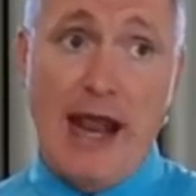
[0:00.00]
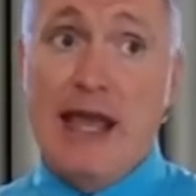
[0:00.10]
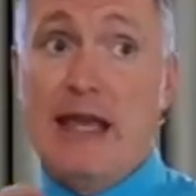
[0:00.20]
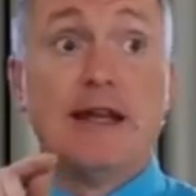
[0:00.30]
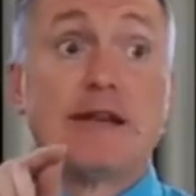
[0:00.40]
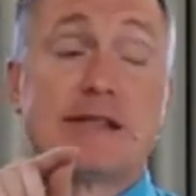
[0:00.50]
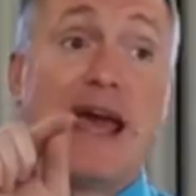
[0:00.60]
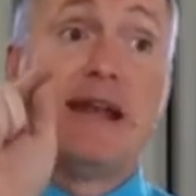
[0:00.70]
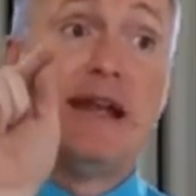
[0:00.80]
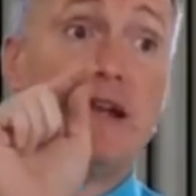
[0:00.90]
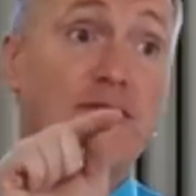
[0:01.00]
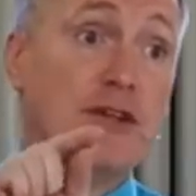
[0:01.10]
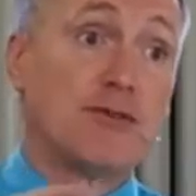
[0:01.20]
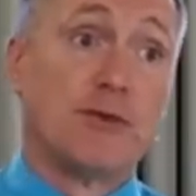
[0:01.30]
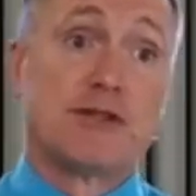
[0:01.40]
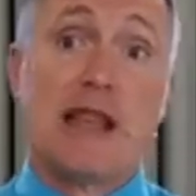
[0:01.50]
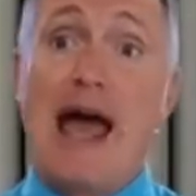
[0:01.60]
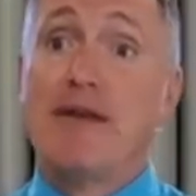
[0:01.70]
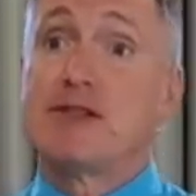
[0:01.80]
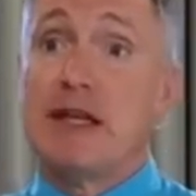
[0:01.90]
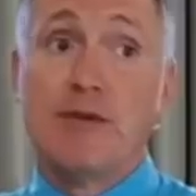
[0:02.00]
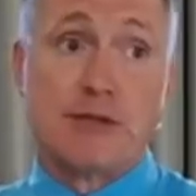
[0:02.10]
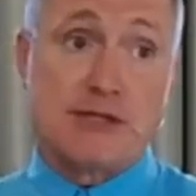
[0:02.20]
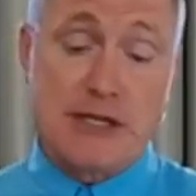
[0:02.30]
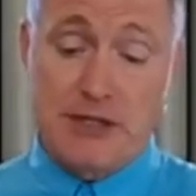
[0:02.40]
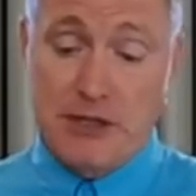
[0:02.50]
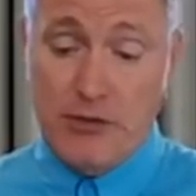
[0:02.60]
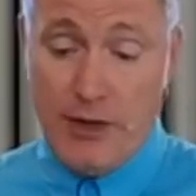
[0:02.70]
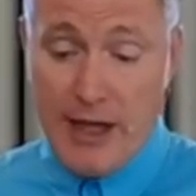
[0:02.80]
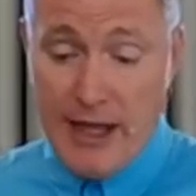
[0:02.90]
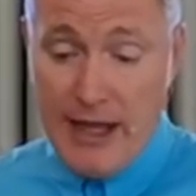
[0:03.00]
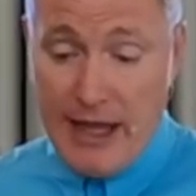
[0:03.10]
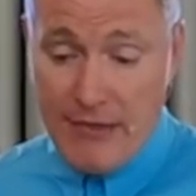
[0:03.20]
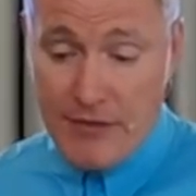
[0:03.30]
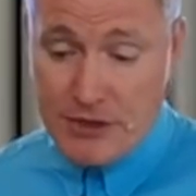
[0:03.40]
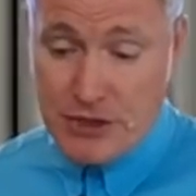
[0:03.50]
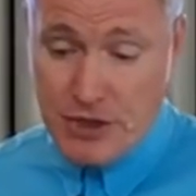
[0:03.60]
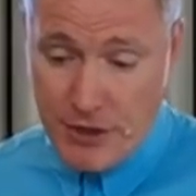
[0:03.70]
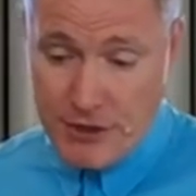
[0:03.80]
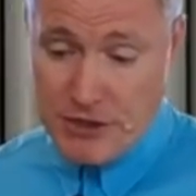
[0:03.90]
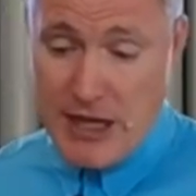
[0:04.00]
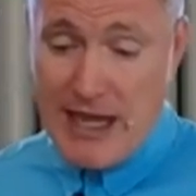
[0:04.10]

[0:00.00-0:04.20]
He does that in individuals' lives, and he will seek to do it in the church.